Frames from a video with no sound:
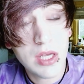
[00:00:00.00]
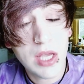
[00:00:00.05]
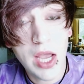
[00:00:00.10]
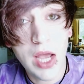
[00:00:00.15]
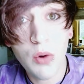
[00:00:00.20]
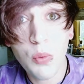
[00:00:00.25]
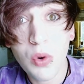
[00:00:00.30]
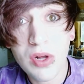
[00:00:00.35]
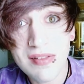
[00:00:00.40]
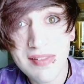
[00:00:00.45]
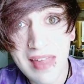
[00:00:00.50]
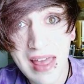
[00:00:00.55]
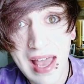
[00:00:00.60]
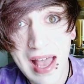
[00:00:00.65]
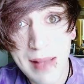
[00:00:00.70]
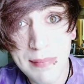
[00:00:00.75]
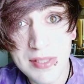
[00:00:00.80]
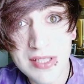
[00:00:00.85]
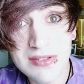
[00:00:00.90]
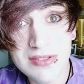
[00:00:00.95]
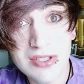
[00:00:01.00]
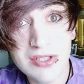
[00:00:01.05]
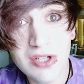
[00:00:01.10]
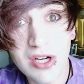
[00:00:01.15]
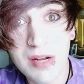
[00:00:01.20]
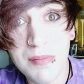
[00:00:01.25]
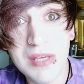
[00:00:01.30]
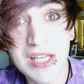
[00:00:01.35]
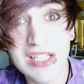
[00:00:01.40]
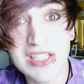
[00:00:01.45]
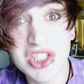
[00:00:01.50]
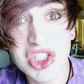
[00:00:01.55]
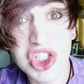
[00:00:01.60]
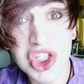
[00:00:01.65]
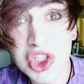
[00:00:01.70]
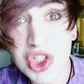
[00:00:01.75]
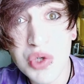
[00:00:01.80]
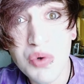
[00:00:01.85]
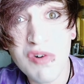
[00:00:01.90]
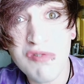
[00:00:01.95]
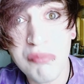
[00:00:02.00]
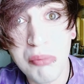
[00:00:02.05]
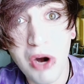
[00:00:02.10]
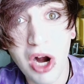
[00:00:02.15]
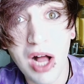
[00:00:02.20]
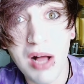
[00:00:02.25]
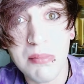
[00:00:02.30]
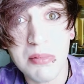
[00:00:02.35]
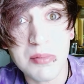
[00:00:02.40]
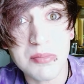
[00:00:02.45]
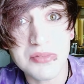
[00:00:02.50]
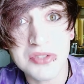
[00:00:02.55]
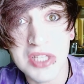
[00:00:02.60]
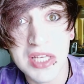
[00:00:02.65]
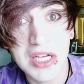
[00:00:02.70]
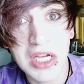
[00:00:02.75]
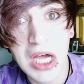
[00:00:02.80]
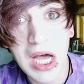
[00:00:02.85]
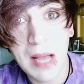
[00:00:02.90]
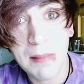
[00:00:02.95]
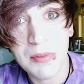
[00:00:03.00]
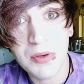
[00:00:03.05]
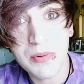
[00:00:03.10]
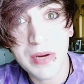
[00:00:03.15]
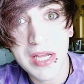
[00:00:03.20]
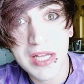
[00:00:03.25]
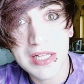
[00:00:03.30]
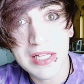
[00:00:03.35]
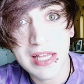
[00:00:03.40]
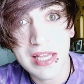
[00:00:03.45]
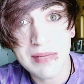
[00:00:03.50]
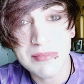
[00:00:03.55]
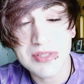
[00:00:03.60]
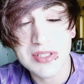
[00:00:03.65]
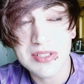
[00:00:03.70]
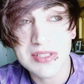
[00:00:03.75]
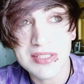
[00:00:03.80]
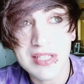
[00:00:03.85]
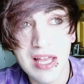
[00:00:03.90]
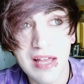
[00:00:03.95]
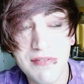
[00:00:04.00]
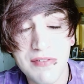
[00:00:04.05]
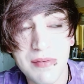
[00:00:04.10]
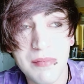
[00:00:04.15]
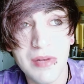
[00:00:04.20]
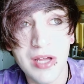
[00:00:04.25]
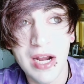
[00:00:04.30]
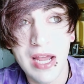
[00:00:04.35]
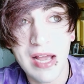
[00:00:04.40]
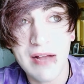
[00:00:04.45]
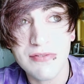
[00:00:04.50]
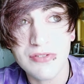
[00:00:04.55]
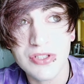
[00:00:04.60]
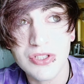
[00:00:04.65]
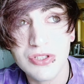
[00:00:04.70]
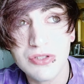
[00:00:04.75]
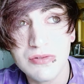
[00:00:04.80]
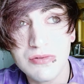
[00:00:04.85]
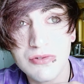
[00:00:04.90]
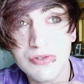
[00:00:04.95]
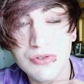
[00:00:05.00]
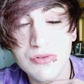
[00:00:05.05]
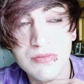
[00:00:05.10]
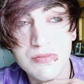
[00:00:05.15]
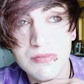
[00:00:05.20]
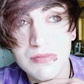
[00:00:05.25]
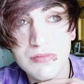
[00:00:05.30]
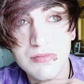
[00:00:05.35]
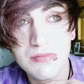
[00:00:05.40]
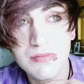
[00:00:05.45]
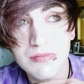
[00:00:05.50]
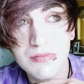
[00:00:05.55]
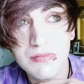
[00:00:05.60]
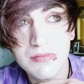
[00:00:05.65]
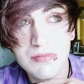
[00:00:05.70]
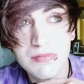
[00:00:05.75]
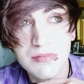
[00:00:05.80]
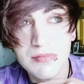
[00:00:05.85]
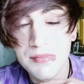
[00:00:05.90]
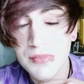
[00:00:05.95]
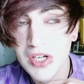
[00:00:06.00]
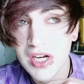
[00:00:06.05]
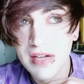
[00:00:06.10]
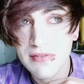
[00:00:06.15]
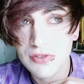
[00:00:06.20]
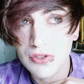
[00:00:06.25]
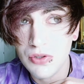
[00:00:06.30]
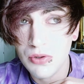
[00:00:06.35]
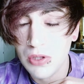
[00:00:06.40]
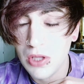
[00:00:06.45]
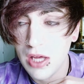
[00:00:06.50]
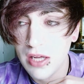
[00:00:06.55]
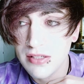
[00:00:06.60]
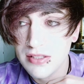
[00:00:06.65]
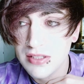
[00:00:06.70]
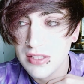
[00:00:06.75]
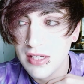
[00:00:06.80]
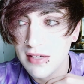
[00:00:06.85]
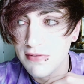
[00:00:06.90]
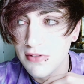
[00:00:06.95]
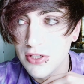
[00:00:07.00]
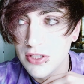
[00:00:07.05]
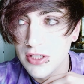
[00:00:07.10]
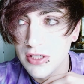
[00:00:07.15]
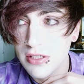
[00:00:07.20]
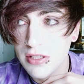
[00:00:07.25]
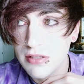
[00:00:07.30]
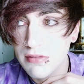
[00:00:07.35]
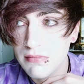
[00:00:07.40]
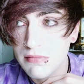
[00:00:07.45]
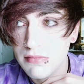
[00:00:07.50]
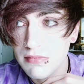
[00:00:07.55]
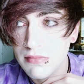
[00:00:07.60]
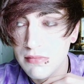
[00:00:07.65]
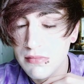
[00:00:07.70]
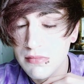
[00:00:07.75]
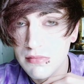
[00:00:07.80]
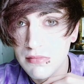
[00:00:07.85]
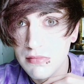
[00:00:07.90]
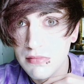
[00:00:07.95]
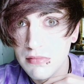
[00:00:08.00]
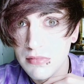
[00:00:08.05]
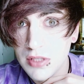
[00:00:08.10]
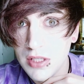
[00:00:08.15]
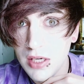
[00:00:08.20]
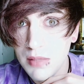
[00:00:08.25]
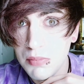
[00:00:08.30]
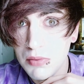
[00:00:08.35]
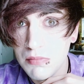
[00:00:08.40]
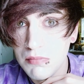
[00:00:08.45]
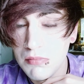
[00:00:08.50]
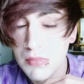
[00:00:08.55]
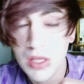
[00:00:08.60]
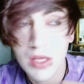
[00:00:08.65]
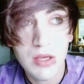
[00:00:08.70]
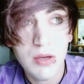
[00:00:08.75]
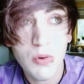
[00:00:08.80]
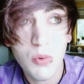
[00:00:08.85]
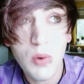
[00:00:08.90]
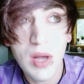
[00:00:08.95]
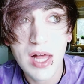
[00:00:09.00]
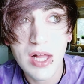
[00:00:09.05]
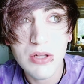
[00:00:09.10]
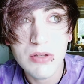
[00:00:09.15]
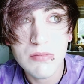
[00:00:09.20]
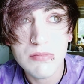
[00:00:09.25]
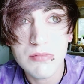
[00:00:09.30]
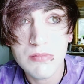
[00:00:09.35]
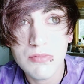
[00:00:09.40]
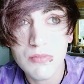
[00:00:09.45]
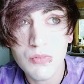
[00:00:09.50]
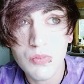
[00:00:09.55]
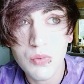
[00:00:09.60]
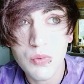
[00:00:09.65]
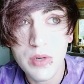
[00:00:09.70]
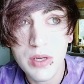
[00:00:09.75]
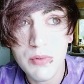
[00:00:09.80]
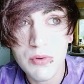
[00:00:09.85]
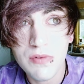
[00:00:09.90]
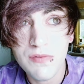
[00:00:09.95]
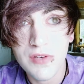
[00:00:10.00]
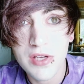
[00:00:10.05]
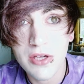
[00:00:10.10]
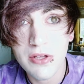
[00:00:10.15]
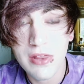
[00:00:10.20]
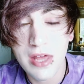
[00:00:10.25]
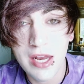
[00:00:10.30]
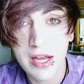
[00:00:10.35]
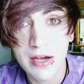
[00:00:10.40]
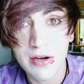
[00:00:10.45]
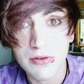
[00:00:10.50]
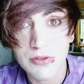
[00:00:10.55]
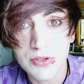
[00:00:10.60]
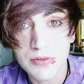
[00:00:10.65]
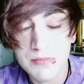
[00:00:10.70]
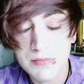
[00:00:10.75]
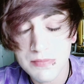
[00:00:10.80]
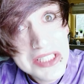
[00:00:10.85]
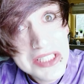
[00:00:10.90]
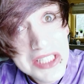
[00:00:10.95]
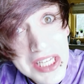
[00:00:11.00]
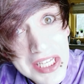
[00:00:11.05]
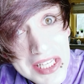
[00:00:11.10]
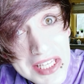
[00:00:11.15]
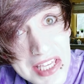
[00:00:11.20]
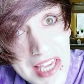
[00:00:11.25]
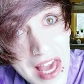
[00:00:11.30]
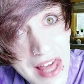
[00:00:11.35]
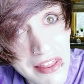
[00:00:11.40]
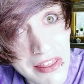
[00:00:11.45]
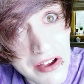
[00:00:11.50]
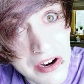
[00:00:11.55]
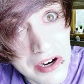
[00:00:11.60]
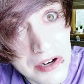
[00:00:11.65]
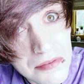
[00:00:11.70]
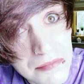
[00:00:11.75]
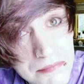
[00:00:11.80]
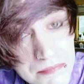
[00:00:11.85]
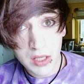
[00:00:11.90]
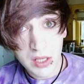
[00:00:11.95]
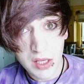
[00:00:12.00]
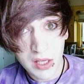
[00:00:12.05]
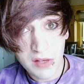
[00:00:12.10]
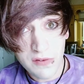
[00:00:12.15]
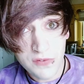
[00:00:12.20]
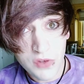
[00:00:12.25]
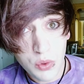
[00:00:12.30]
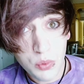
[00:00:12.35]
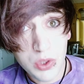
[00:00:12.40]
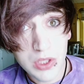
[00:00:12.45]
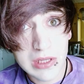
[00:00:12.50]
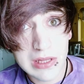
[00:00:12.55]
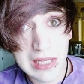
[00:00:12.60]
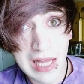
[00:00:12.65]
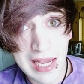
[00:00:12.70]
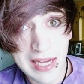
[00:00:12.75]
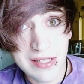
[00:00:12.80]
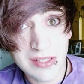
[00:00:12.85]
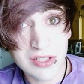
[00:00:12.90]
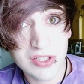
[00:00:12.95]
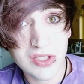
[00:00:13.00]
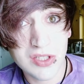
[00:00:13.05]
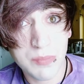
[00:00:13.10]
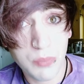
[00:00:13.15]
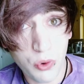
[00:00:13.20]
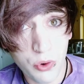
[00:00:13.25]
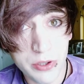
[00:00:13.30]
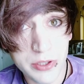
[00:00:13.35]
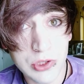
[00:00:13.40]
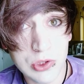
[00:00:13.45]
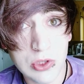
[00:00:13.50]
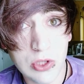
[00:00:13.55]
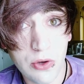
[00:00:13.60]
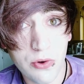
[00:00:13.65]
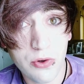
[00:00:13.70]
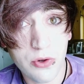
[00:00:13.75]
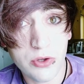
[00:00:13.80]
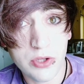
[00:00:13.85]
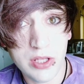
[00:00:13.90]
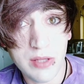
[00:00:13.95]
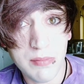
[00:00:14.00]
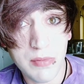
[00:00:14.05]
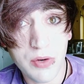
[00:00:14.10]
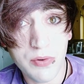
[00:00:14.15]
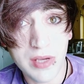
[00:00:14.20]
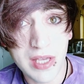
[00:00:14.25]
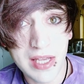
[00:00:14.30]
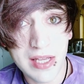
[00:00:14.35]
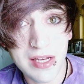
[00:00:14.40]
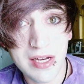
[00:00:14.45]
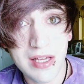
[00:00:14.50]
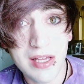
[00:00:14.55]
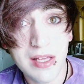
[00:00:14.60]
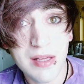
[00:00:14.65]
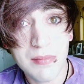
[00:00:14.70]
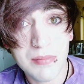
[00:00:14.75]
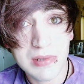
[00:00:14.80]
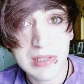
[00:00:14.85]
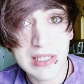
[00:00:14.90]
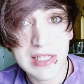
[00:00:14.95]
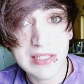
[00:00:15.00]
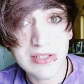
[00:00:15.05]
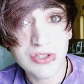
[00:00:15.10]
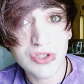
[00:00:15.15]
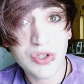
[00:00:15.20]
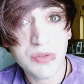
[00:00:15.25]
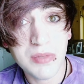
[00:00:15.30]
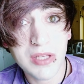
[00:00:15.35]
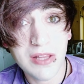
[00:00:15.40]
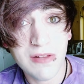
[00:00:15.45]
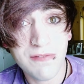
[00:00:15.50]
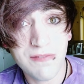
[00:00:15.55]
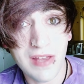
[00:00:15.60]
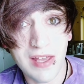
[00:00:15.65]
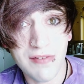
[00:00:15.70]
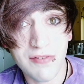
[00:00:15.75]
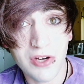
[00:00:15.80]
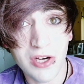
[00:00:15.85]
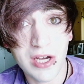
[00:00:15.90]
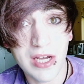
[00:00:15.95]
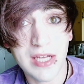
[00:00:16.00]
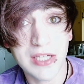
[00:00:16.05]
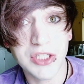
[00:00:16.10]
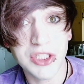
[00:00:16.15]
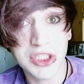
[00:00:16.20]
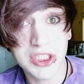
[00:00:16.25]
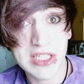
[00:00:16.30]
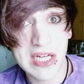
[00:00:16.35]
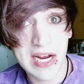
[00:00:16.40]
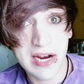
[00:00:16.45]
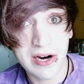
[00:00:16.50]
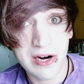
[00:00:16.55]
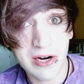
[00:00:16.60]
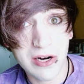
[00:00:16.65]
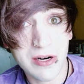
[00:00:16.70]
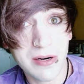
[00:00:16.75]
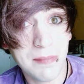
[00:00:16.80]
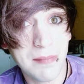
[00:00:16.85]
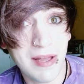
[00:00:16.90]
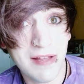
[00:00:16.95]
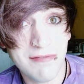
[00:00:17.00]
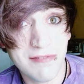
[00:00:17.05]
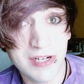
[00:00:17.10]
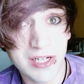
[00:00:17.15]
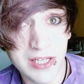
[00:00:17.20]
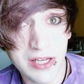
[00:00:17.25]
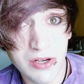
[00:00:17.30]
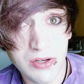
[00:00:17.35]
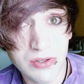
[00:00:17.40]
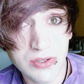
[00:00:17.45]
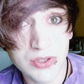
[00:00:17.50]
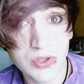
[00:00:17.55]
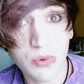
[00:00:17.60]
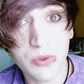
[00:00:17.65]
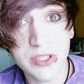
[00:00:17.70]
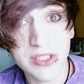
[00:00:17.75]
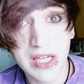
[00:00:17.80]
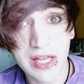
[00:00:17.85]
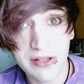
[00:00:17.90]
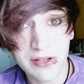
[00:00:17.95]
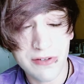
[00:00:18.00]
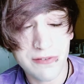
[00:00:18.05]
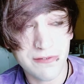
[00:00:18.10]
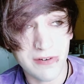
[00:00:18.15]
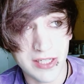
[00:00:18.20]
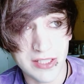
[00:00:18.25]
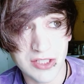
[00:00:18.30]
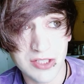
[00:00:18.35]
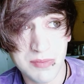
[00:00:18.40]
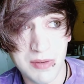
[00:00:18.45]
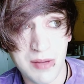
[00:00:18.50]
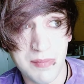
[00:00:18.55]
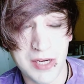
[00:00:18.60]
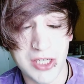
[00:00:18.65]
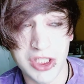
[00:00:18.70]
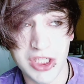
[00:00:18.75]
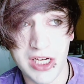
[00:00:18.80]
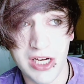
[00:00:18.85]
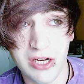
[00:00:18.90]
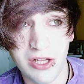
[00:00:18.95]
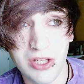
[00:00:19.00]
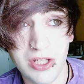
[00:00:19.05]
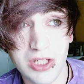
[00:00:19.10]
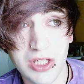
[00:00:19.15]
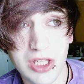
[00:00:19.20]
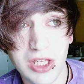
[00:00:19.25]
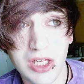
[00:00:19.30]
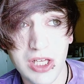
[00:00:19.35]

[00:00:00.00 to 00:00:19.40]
And once that happens, there's gonna be a slew of problems like copyright claims and stuff, and I'm gonna have to do a lot of stuff, aren't I? Yep. Well, we will figure that out together. If you would like to support your local emo kid, please do me the favor and share my videos or tell your friends about my channel,